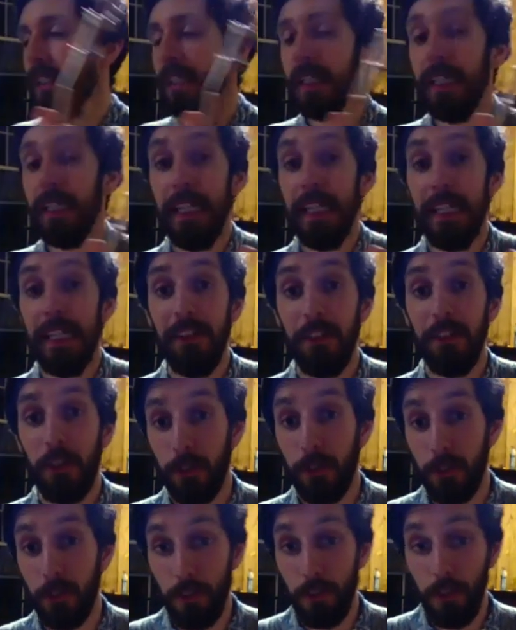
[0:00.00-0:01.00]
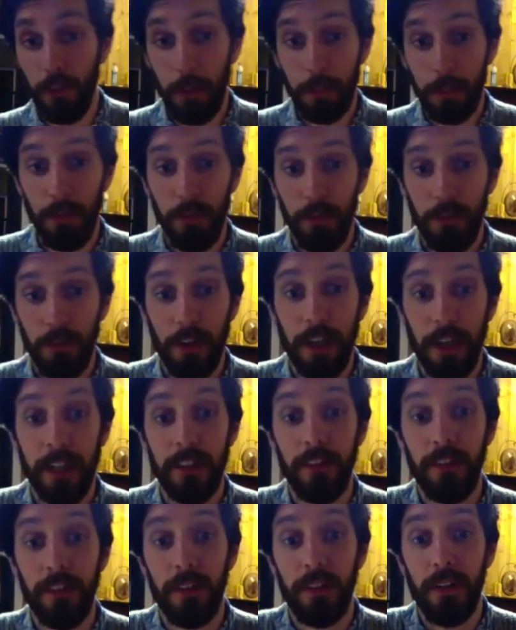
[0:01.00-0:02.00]
is on your top 2
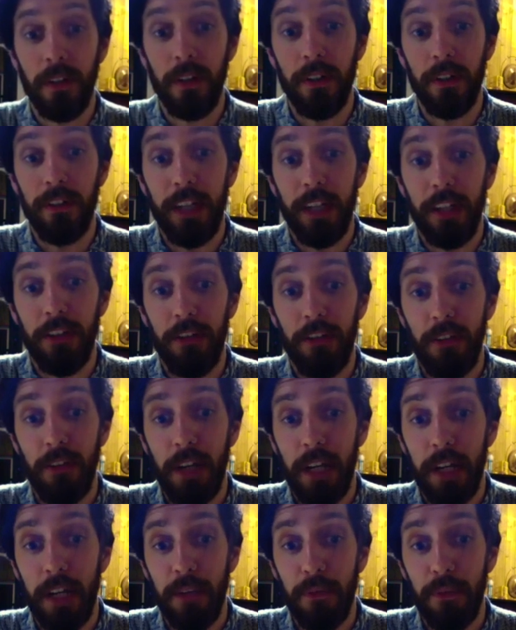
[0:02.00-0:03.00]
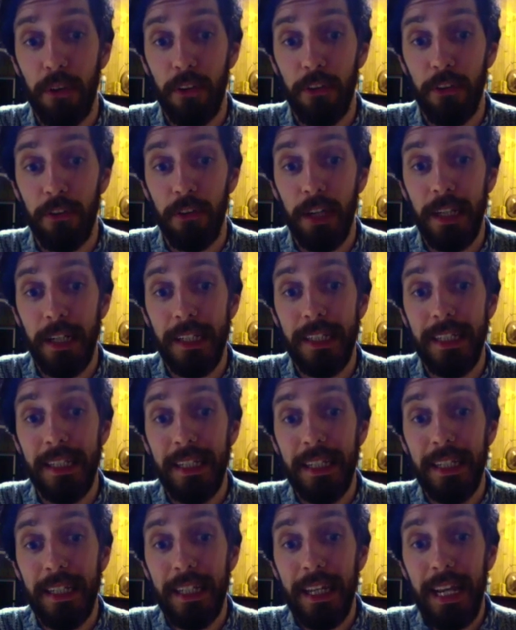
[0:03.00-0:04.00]
strings, so your second string and first string,
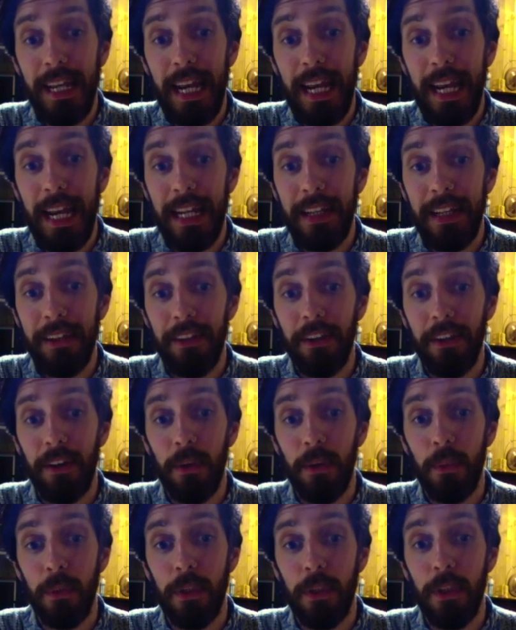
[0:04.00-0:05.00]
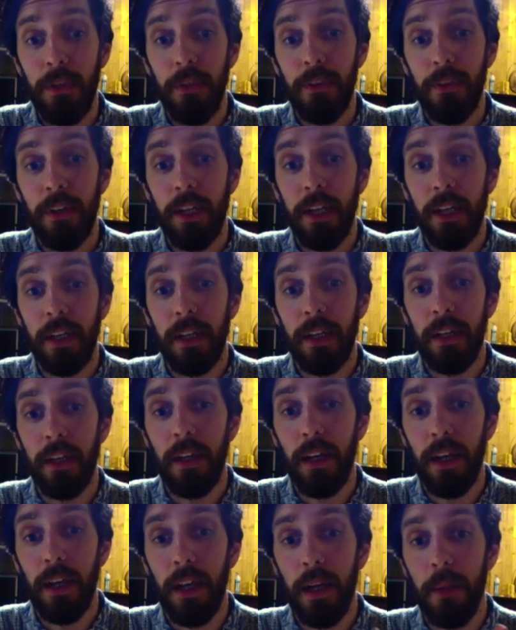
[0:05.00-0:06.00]
and we're using
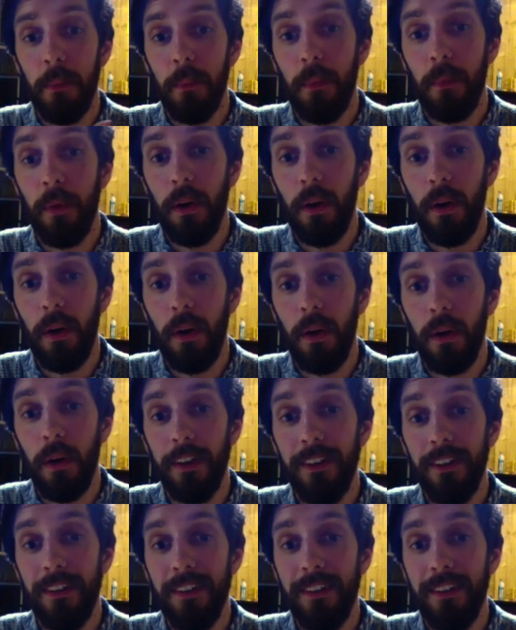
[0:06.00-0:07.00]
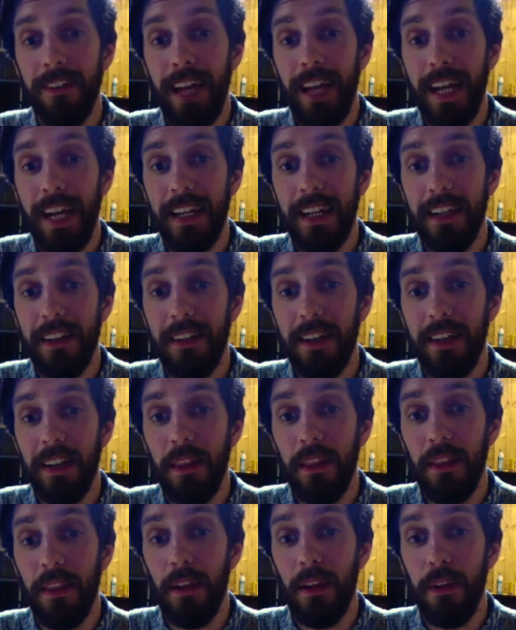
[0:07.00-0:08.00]
our second
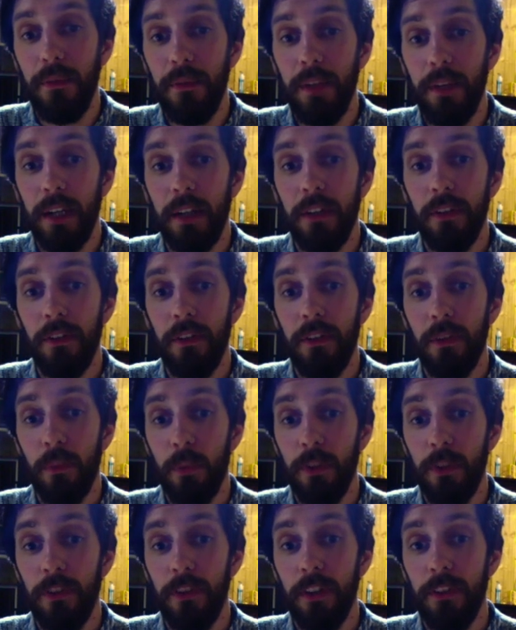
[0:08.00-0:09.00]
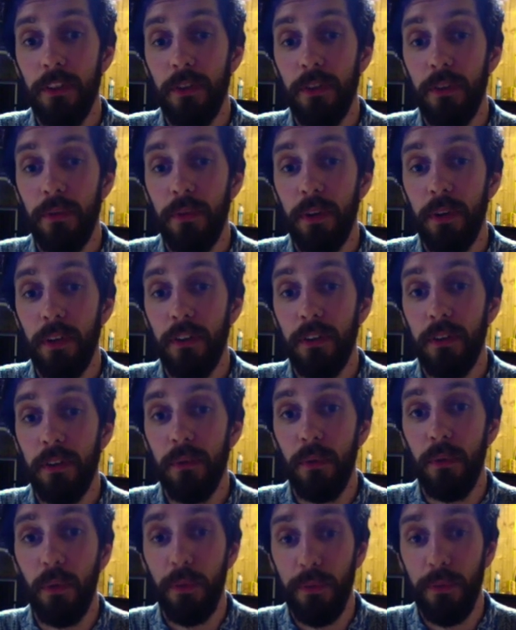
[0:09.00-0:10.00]
and third fingers, which leaves your first
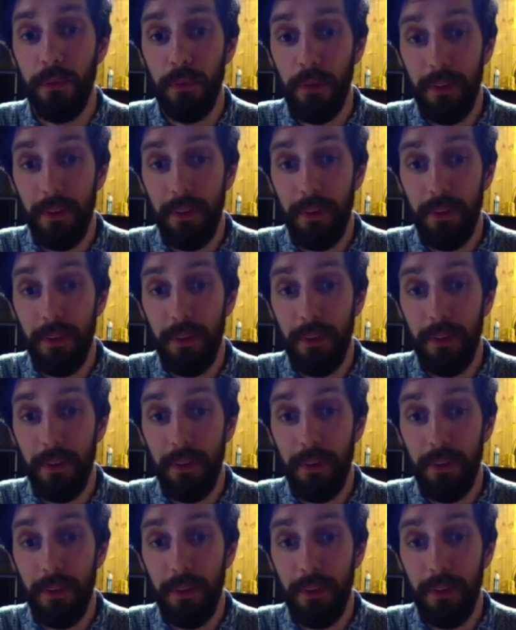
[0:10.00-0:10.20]
and fourth,